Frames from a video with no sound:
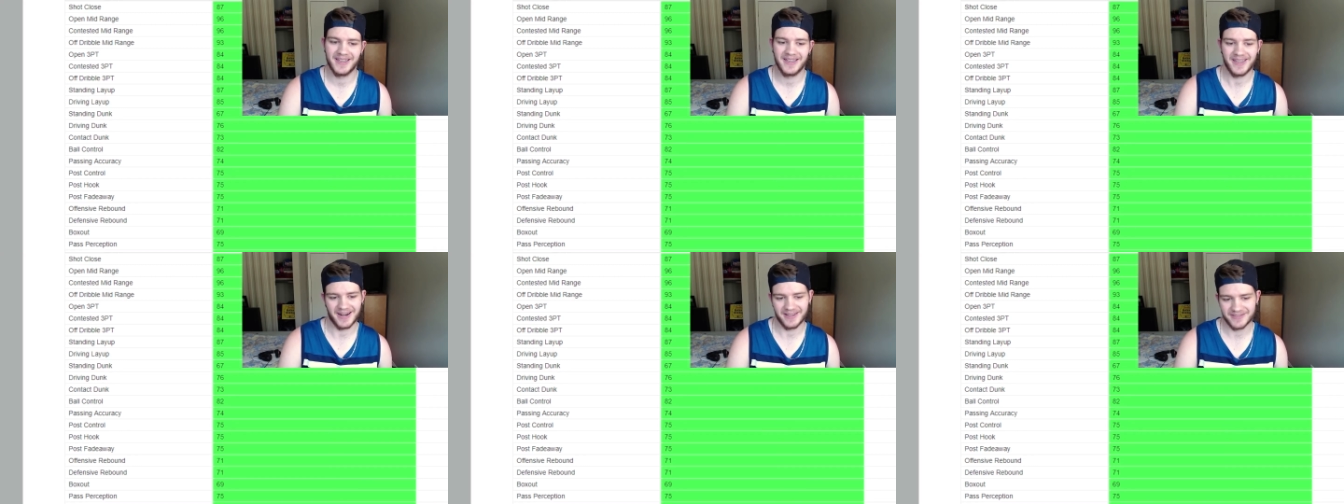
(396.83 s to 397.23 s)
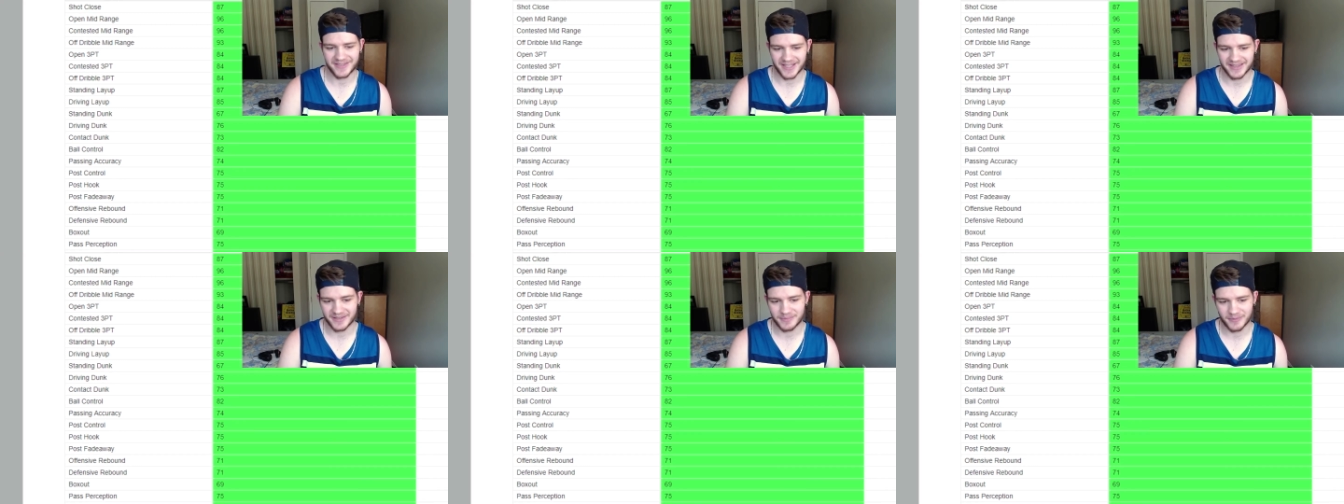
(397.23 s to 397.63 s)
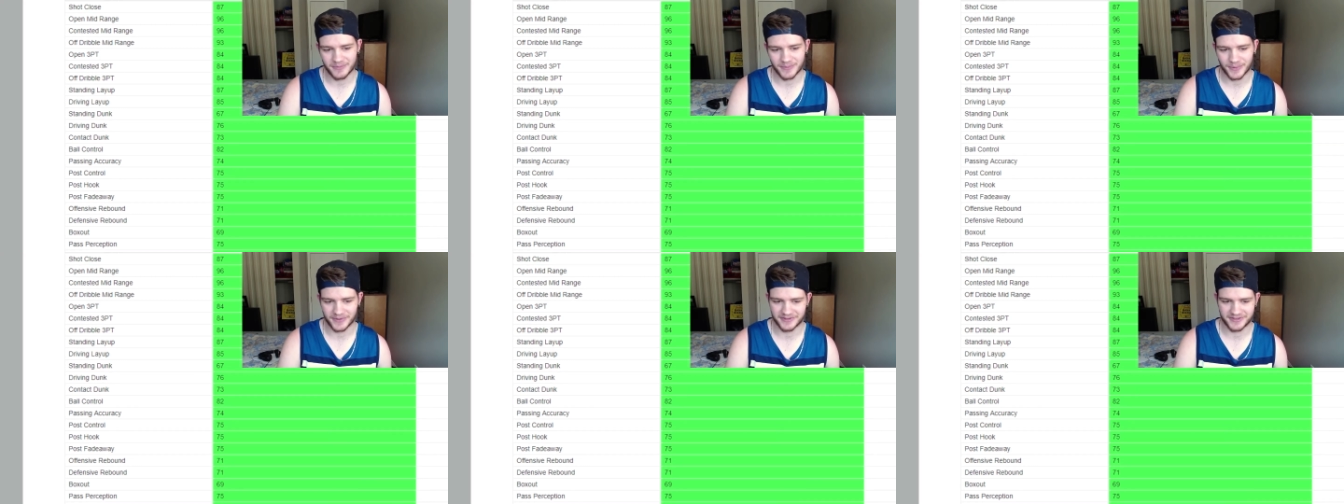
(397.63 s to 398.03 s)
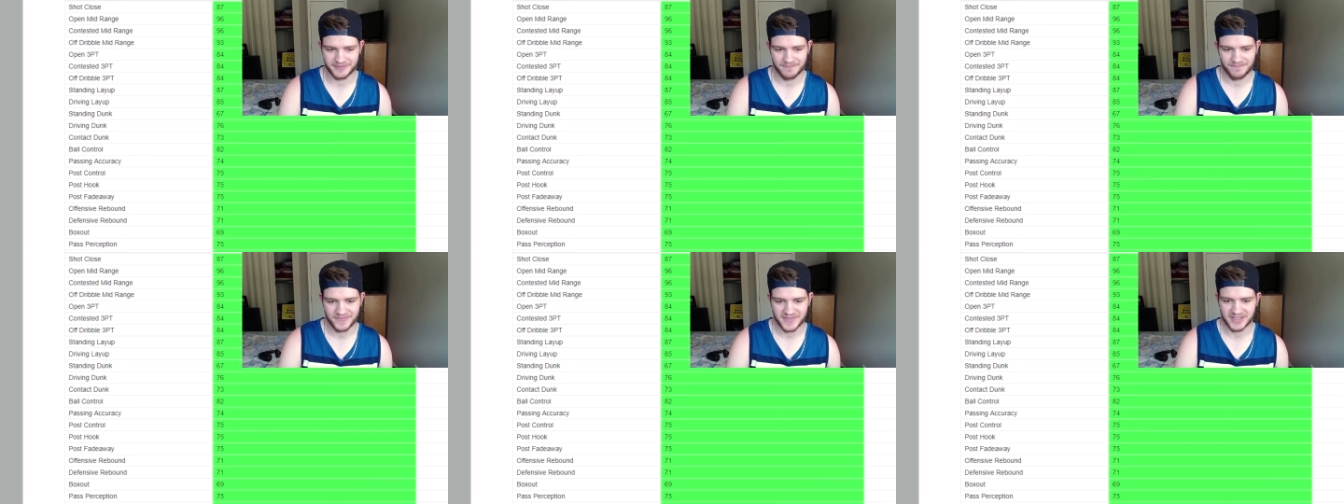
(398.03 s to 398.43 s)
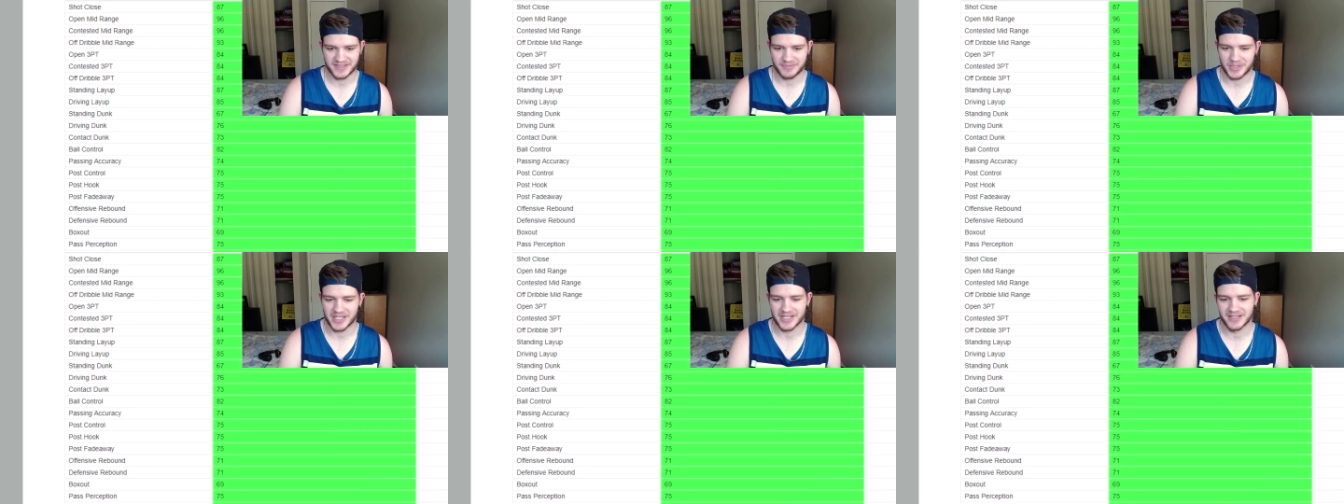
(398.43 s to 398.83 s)
and I've said this before, is the
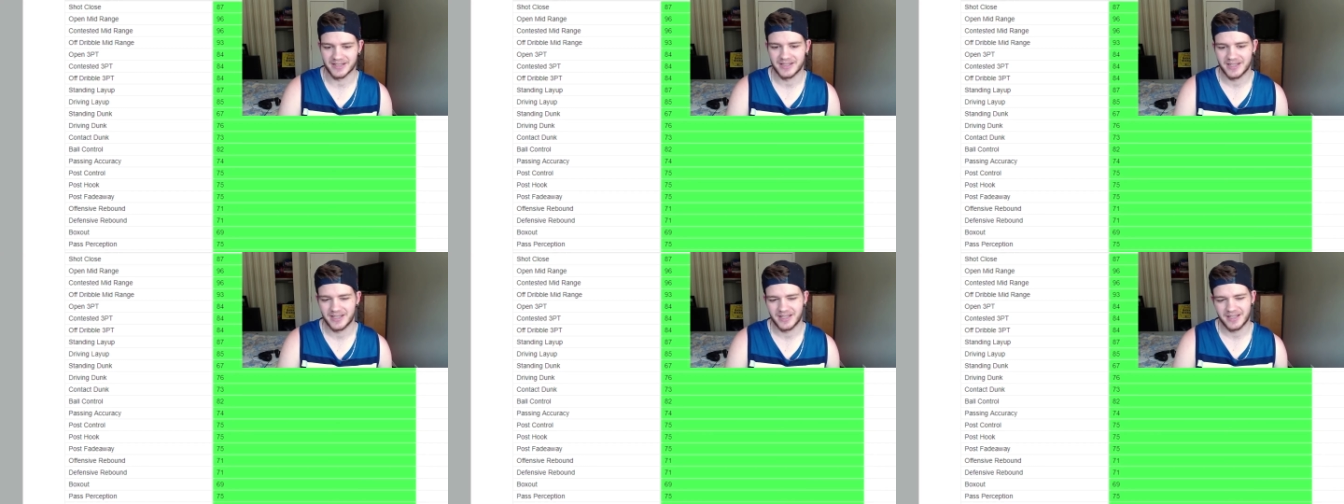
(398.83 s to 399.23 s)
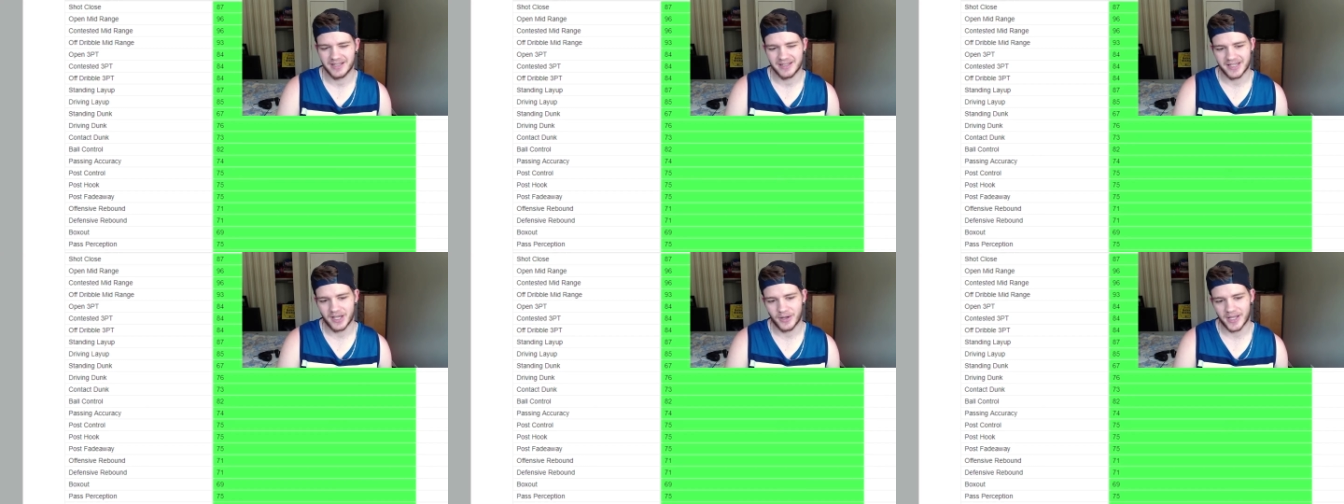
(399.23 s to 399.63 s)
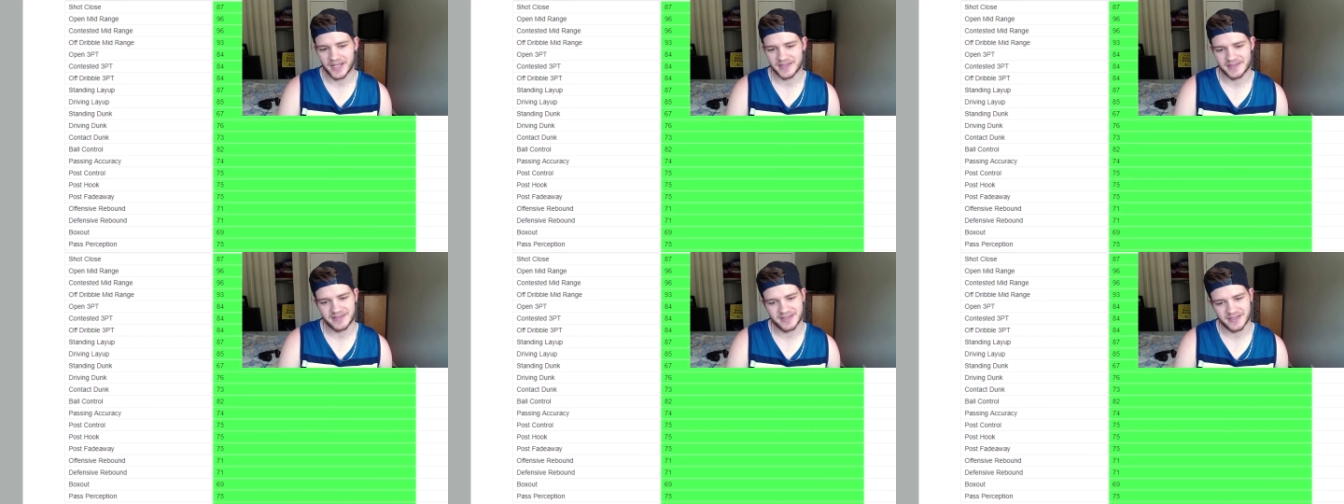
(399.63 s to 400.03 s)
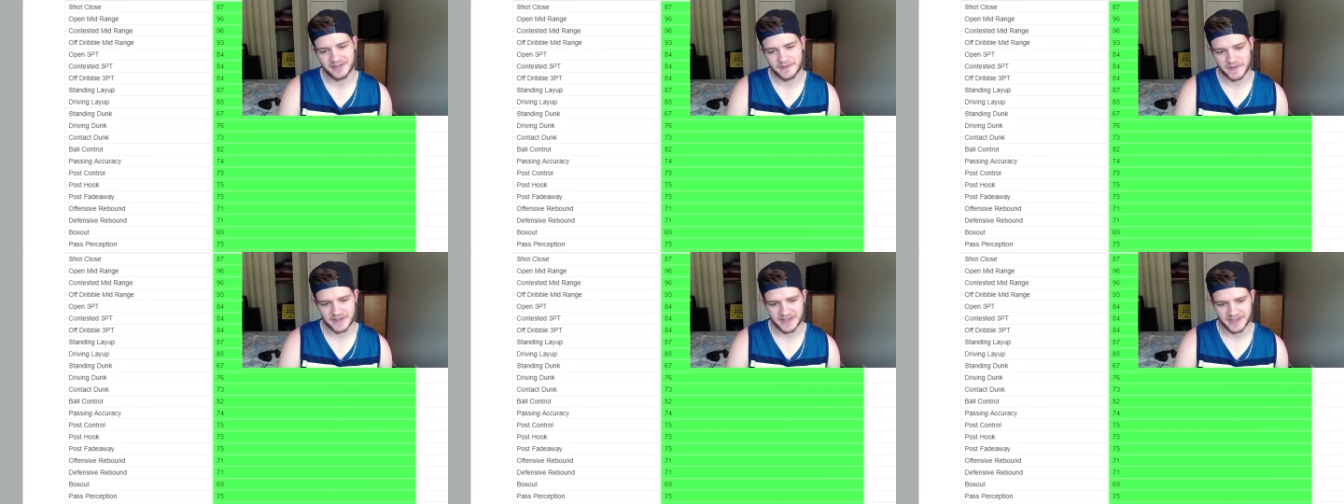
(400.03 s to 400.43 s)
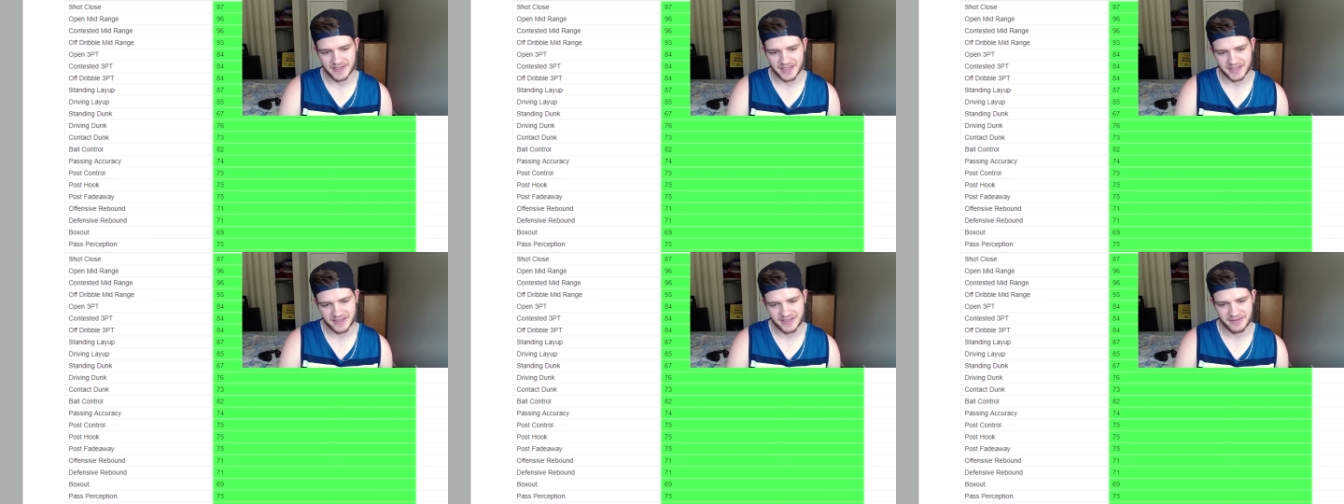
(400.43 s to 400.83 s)
speed. Now as
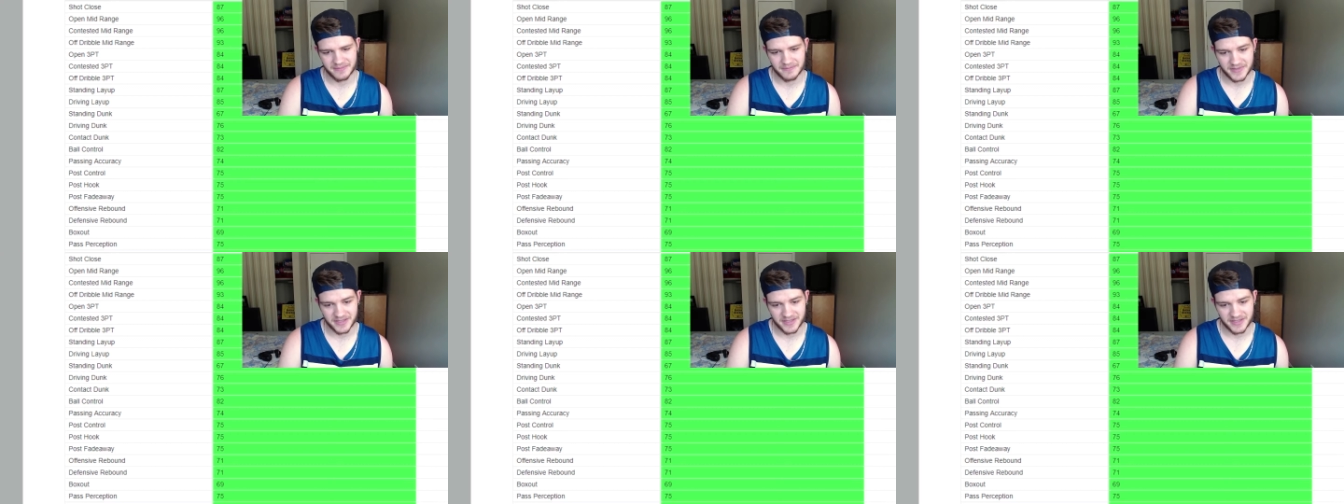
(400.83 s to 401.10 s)
6'6",